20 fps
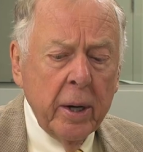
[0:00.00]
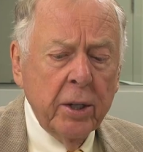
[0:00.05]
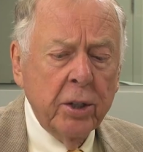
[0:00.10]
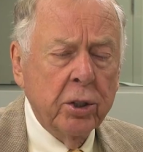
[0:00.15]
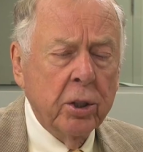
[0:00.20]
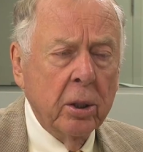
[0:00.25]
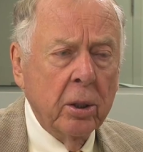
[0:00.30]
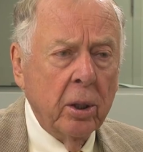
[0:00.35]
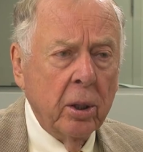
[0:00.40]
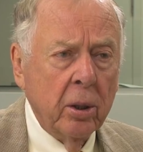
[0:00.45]

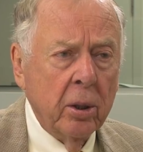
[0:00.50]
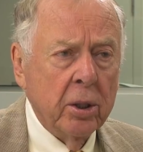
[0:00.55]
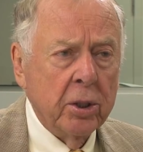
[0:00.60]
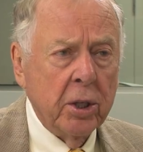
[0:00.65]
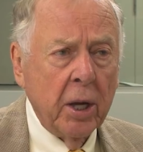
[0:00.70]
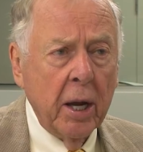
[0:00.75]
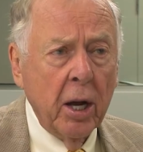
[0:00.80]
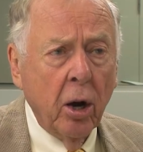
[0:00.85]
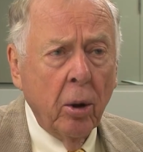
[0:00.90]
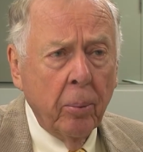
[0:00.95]
should do is
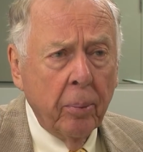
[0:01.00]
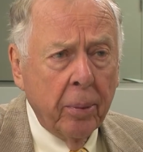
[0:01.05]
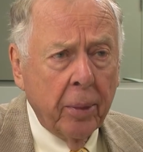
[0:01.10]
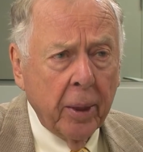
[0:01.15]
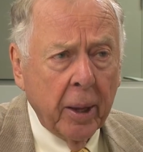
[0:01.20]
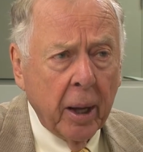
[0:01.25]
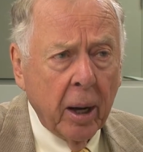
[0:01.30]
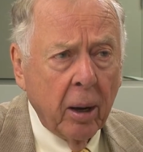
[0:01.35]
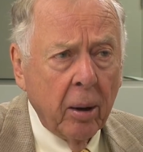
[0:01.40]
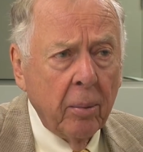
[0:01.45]
help
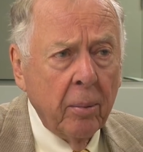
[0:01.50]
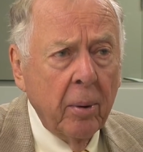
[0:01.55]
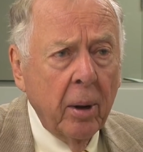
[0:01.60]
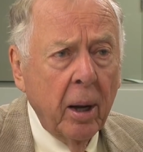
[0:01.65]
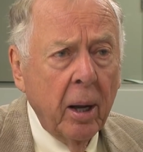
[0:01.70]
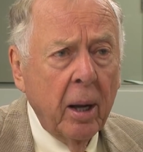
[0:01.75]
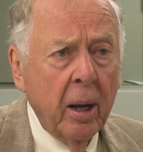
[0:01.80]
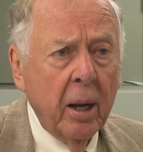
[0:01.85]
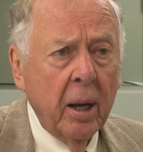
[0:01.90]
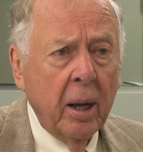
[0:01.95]
them,
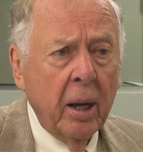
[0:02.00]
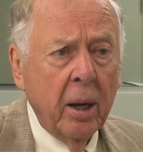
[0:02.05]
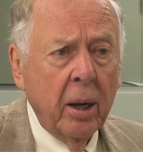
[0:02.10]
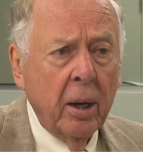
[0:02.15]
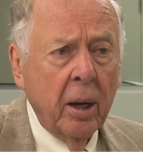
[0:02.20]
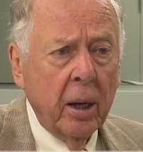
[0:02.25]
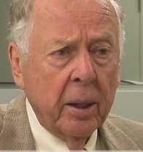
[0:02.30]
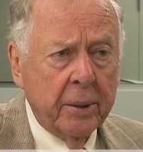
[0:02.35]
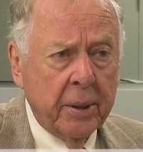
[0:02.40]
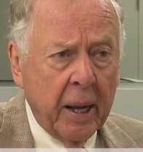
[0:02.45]

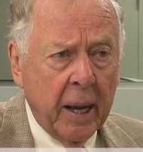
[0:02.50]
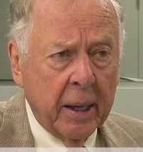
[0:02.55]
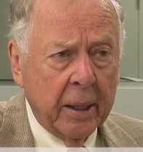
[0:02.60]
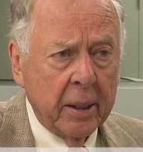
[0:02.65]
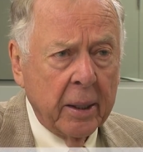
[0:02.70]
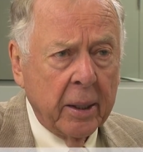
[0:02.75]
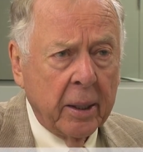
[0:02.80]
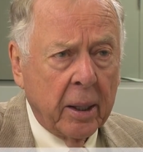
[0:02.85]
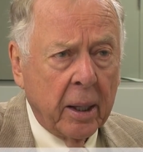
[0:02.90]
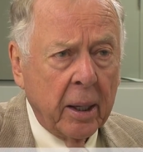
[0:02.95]

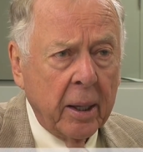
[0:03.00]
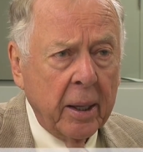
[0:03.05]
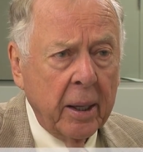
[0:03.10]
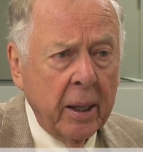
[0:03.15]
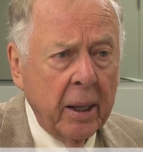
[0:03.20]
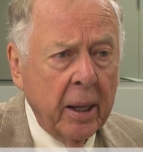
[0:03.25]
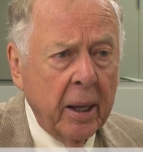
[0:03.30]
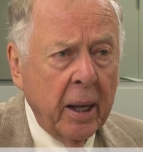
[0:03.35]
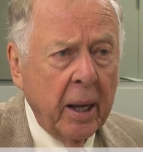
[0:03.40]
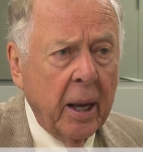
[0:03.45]
technically,
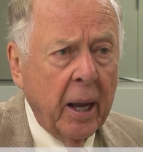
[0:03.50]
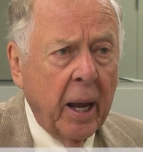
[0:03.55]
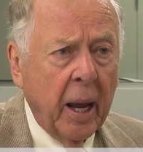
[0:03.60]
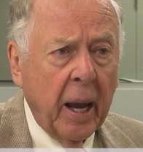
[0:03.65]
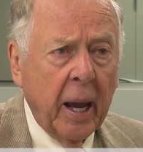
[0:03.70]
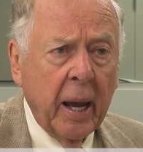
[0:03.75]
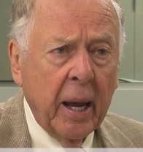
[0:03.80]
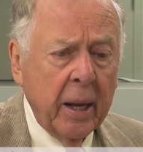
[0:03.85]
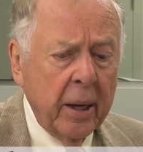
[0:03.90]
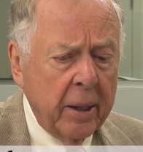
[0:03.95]

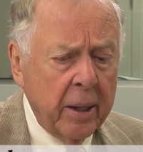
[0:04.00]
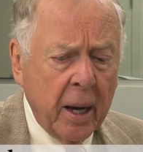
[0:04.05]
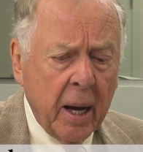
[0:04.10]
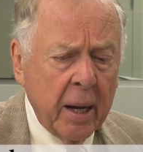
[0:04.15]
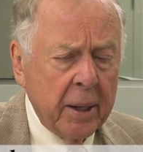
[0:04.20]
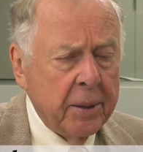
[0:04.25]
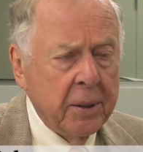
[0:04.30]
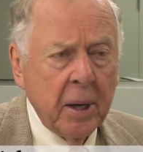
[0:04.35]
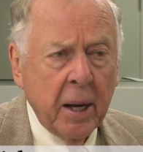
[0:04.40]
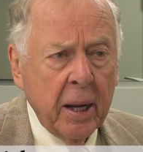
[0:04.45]
and
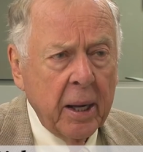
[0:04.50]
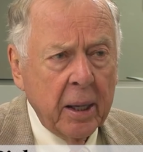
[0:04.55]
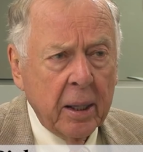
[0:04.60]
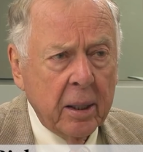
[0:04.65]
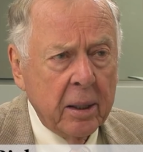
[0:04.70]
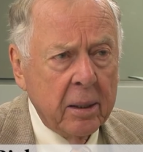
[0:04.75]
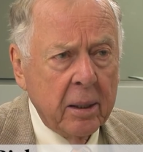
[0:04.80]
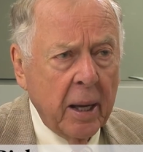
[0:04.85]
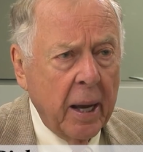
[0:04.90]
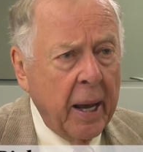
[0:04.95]
not take
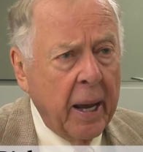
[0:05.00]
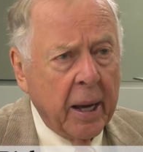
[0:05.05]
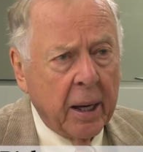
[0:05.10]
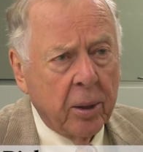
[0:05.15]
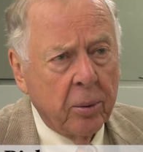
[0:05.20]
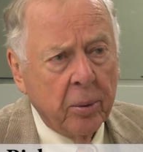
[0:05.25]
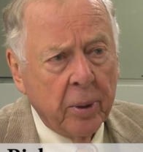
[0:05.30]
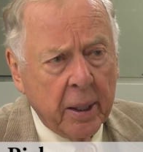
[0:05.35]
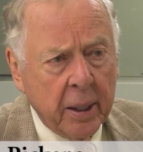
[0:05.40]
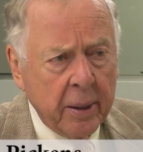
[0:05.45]

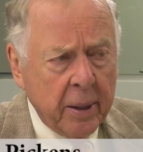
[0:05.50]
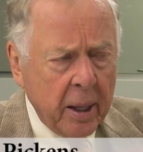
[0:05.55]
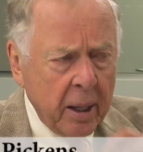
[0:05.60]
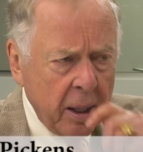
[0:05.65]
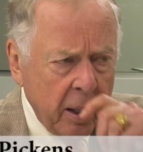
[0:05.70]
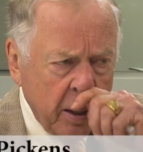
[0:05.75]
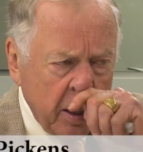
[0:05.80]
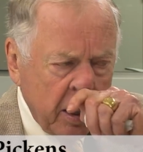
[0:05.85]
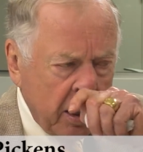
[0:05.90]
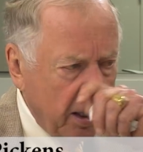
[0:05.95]
equity.
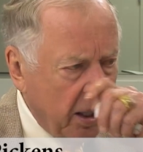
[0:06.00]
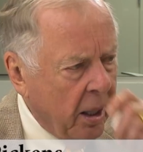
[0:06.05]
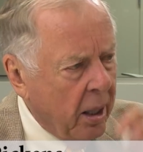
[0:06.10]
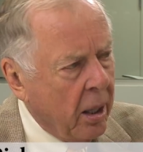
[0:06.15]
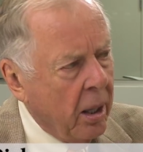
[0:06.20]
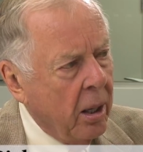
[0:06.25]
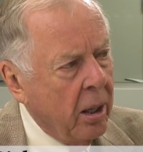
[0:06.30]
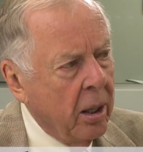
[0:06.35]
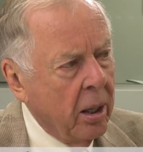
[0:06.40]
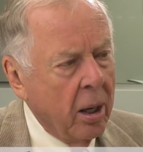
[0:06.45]
They're
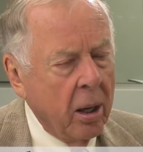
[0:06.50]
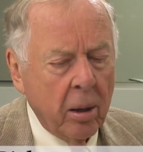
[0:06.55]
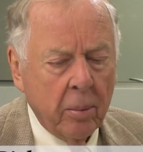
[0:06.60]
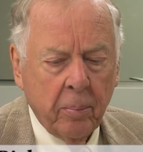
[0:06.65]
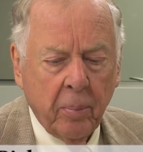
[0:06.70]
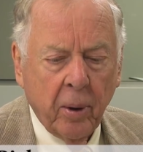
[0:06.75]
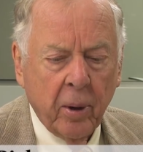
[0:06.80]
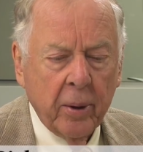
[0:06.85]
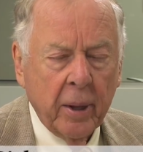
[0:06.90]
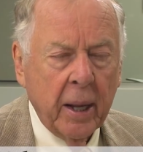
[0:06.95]
hung up
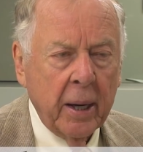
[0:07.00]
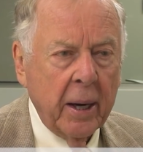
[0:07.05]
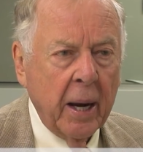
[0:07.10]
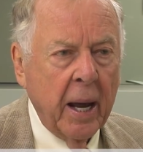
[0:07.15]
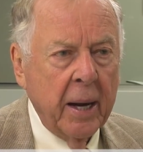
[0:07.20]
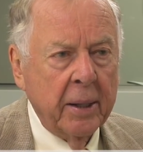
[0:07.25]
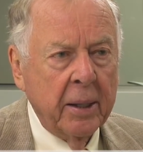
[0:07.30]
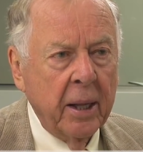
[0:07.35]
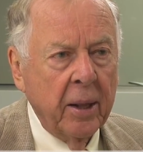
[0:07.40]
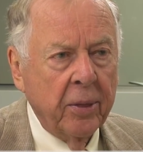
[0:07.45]
on that
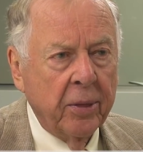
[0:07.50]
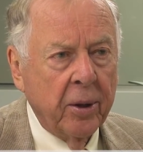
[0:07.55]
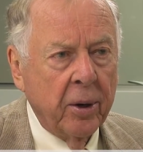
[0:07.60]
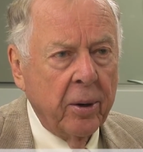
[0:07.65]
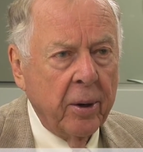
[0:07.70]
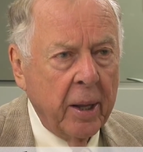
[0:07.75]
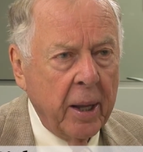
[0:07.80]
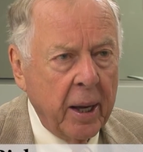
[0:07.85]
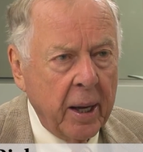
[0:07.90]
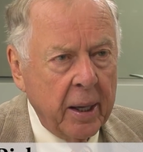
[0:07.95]

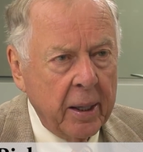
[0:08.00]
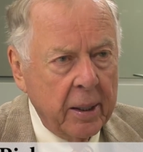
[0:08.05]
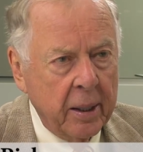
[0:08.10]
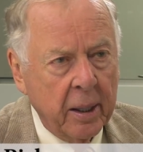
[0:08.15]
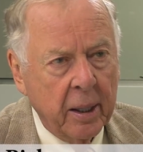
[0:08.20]
1938